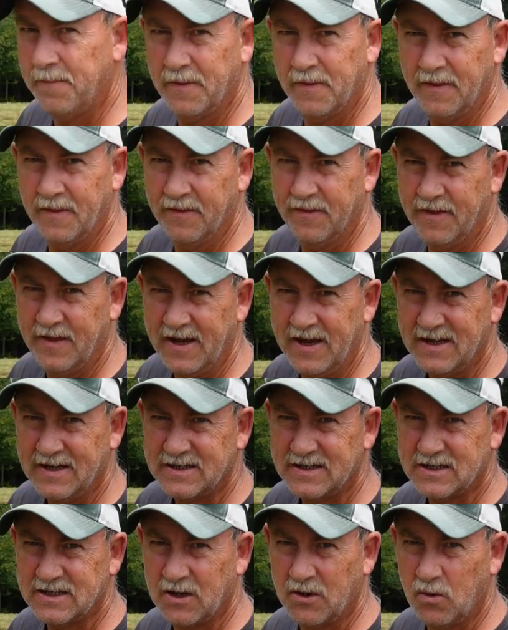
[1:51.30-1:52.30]

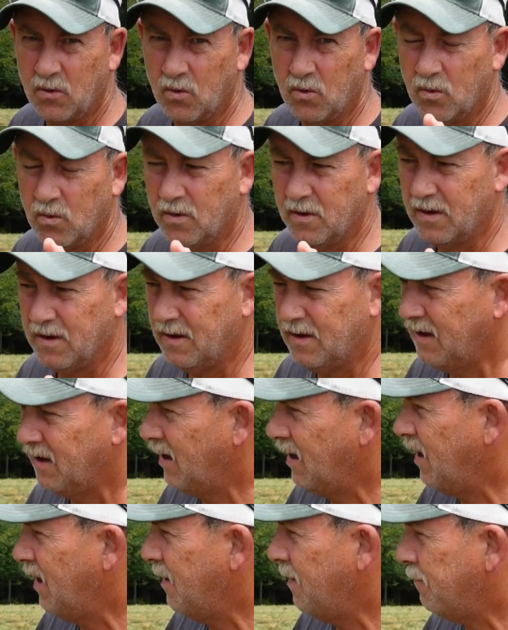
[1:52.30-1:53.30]
This
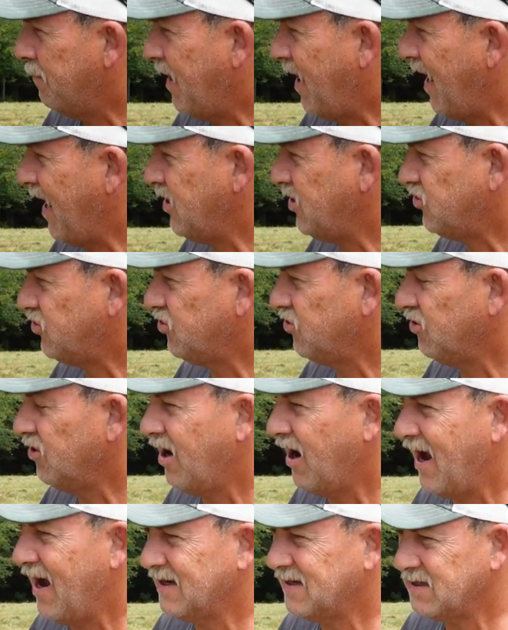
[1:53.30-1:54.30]
pasture
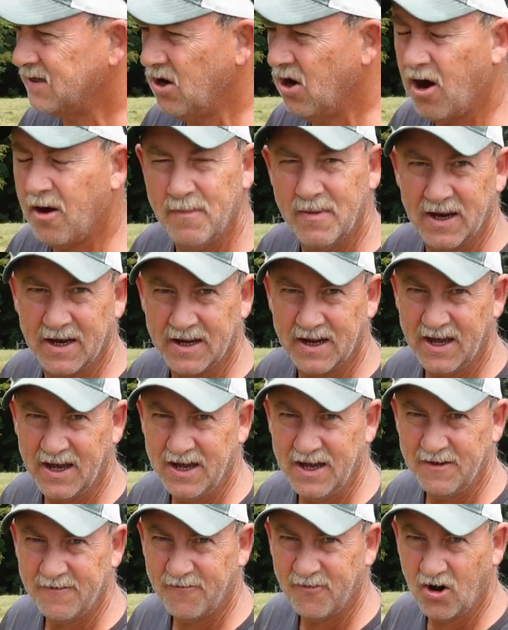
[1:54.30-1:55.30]
has not been
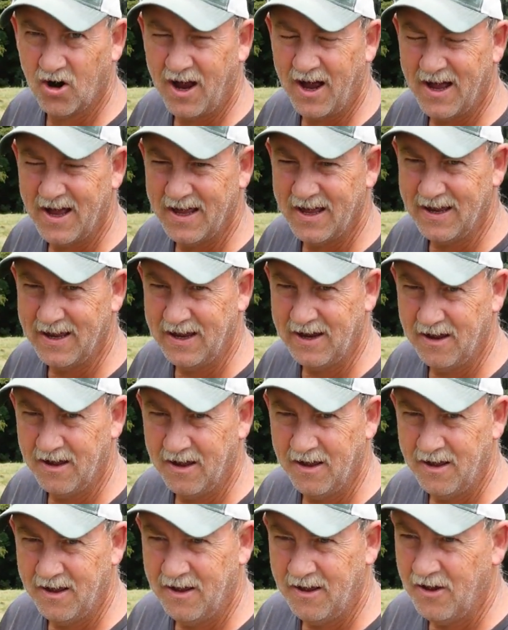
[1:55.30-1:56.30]
cut for hay
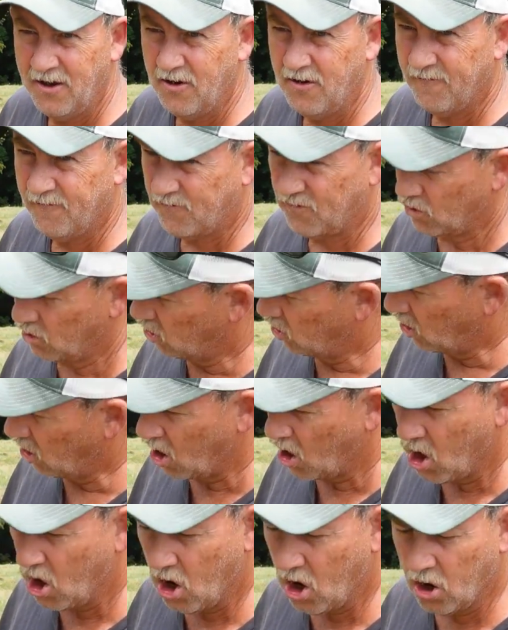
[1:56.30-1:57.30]
for a
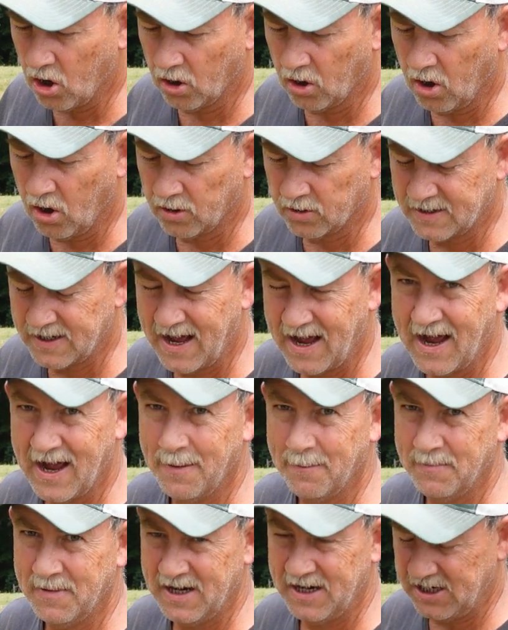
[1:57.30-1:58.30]
long
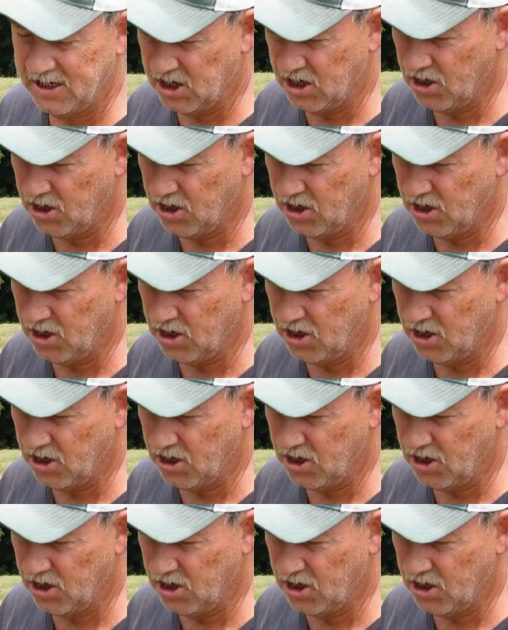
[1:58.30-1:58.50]
time, many